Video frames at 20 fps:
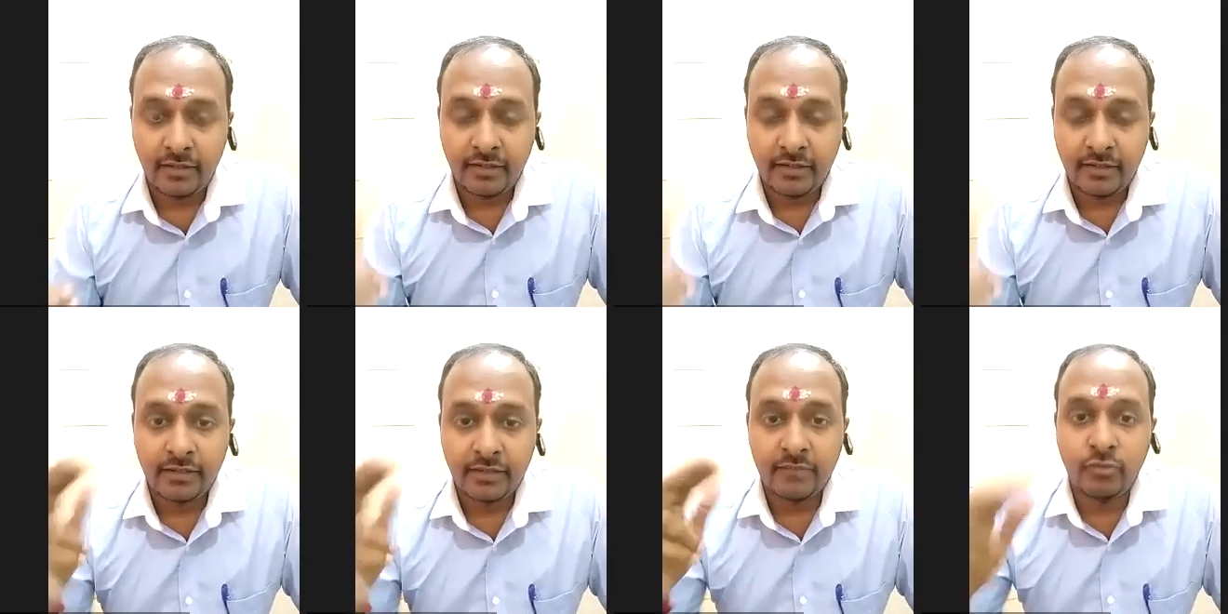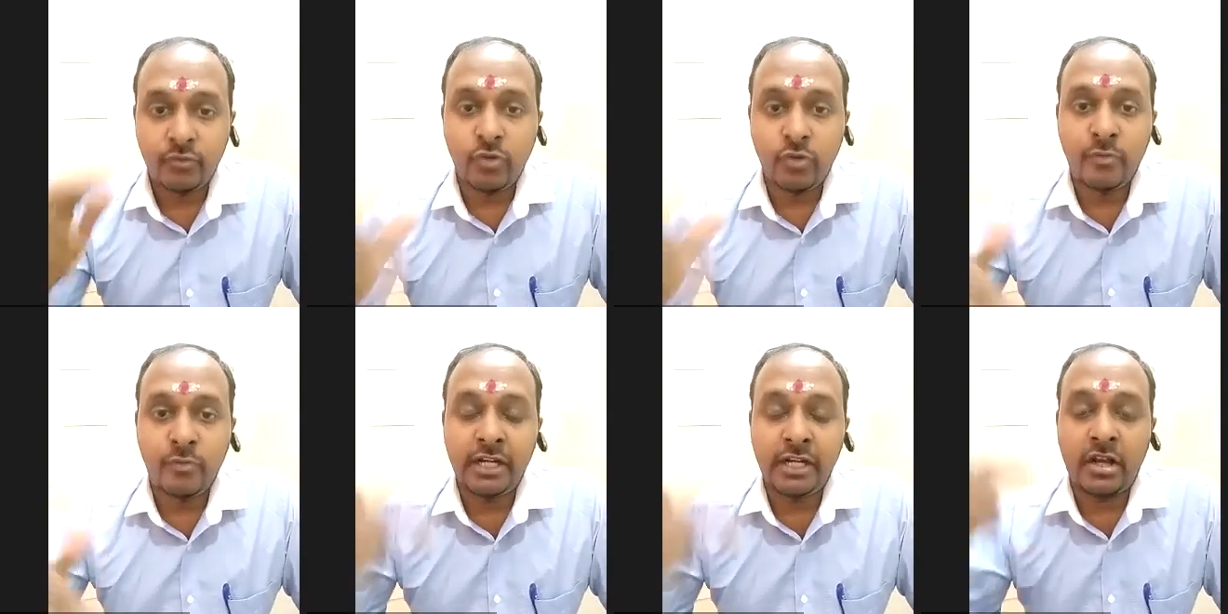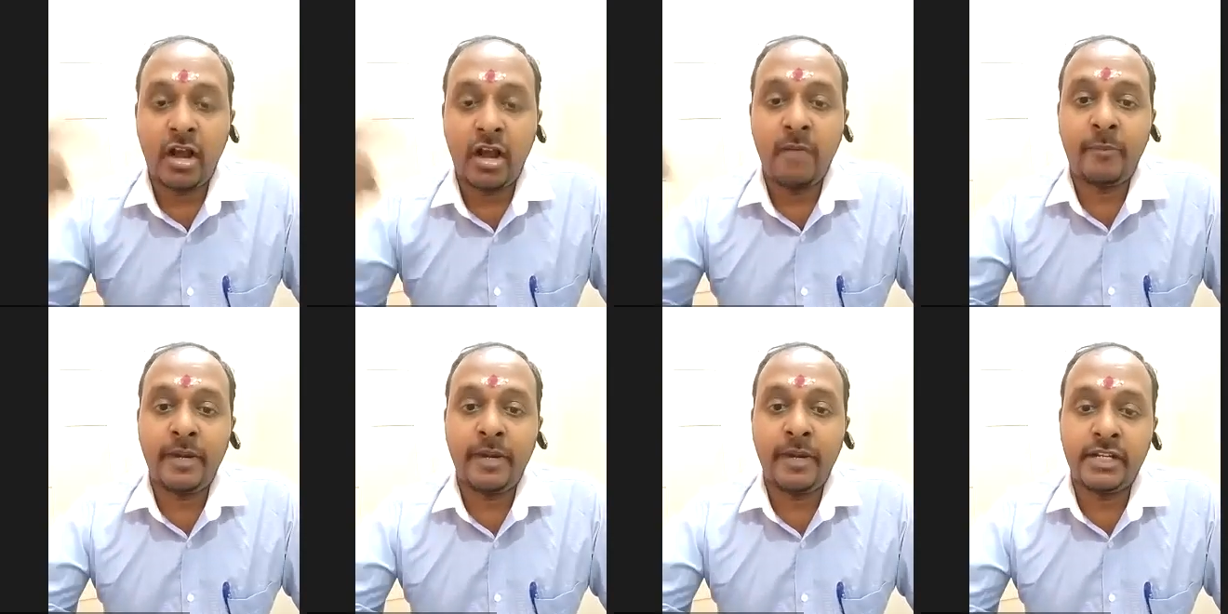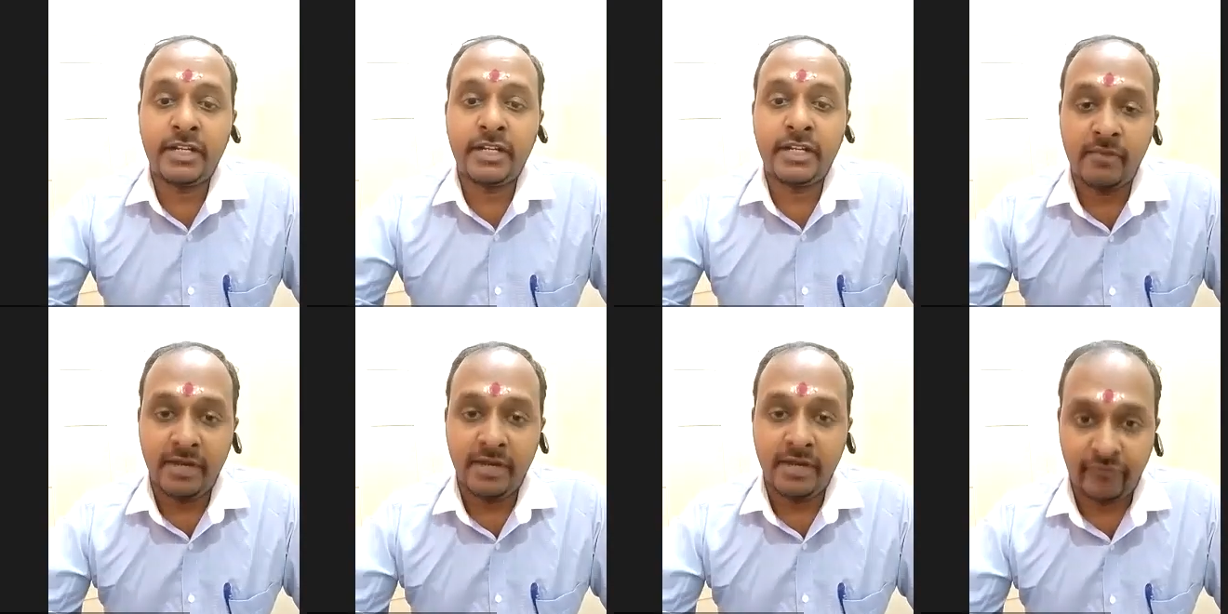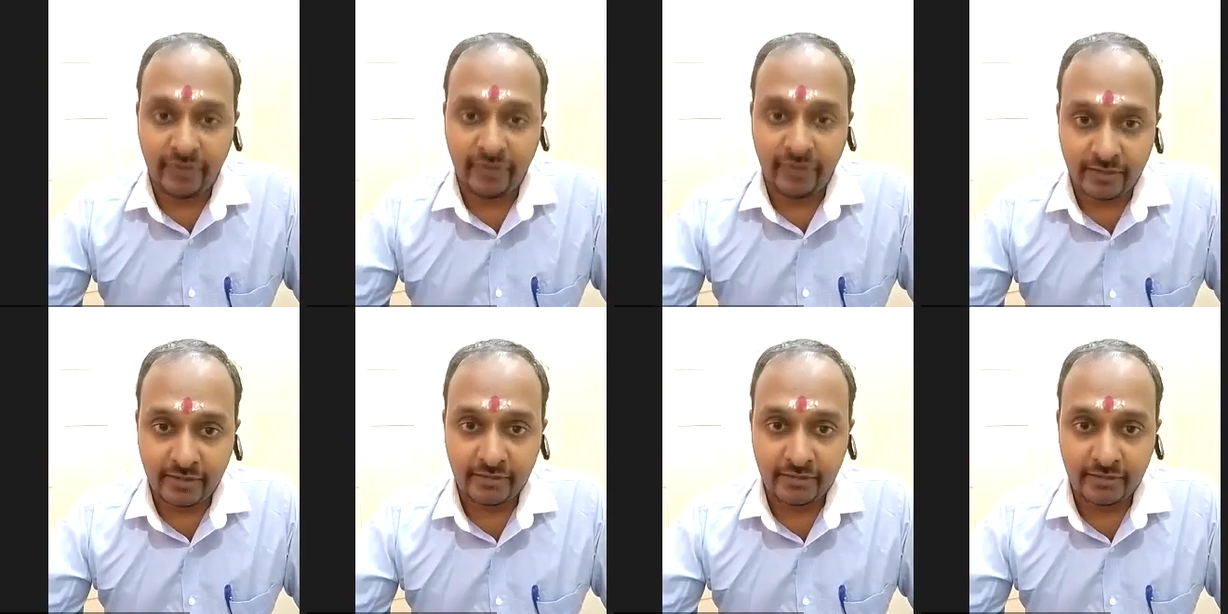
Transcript: The movement components will be different.